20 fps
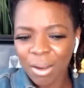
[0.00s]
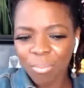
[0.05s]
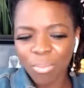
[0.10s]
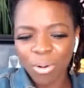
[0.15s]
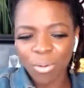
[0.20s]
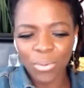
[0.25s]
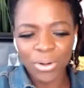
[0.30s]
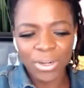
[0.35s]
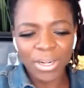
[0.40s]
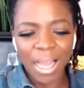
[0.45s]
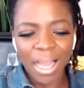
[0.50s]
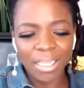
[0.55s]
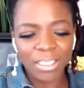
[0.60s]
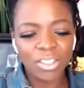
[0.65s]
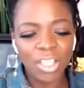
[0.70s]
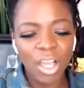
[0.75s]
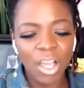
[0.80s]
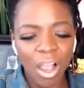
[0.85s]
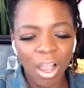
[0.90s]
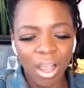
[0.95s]
But we're not
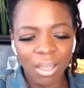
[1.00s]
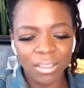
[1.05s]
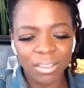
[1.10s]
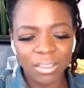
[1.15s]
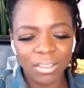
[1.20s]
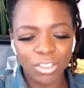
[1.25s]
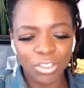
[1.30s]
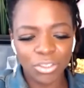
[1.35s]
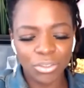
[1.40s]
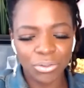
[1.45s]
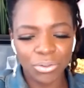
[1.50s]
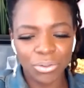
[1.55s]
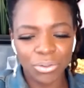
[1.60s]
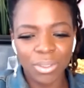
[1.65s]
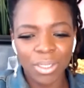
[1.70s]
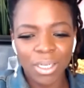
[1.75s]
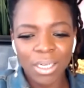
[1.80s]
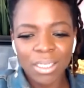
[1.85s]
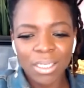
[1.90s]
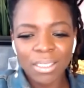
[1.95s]
taught to
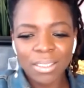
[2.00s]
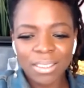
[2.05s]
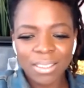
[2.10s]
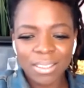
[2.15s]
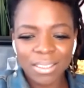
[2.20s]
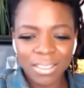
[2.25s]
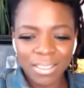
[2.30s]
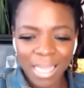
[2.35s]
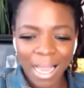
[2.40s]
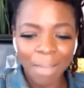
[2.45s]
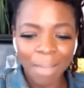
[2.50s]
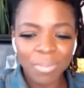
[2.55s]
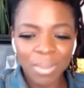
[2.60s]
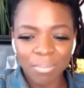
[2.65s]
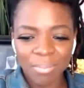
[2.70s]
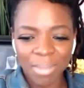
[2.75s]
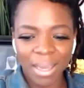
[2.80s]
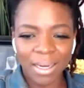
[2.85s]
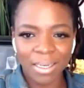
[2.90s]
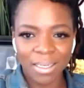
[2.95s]
stop the
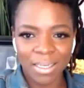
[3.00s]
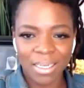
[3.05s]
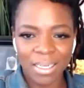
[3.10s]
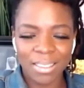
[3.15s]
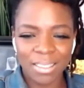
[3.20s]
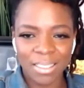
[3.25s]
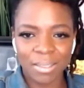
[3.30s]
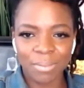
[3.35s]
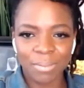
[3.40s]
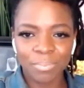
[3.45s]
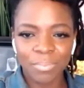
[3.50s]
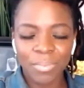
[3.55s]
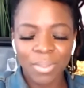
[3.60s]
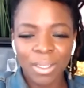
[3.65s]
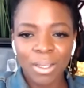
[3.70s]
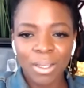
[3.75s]
mechanism.